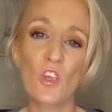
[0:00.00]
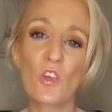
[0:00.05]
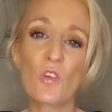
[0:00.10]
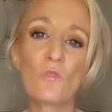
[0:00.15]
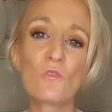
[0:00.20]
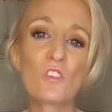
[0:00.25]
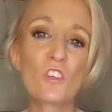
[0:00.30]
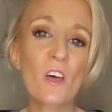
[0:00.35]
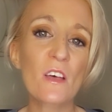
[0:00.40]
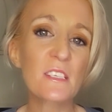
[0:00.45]

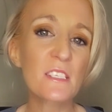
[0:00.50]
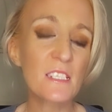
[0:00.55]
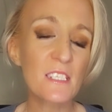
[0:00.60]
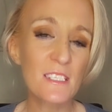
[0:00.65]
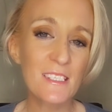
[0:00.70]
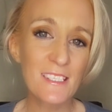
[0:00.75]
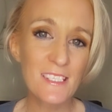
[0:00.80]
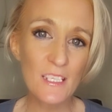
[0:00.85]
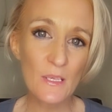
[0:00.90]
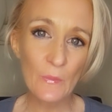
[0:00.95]
you just
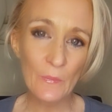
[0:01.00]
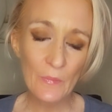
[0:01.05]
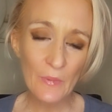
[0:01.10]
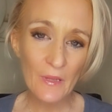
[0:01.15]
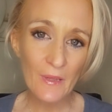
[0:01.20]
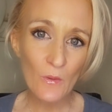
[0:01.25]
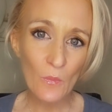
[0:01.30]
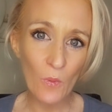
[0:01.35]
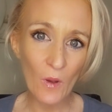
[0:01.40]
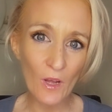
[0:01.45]

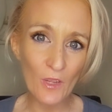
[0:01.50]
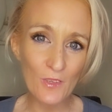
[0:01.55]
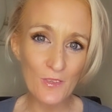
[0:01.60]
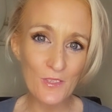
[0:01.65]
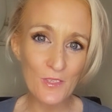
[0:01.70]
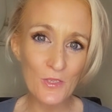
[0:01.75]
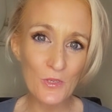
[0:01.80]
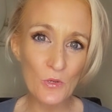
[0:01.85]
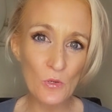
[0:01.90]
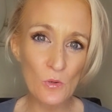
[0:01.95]
simply
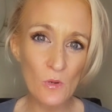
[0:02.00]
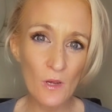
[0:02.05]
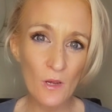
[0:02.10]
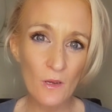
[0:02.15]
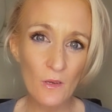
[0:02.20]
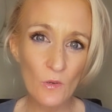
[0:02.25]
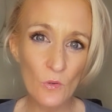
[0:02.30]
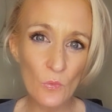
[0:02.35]
want to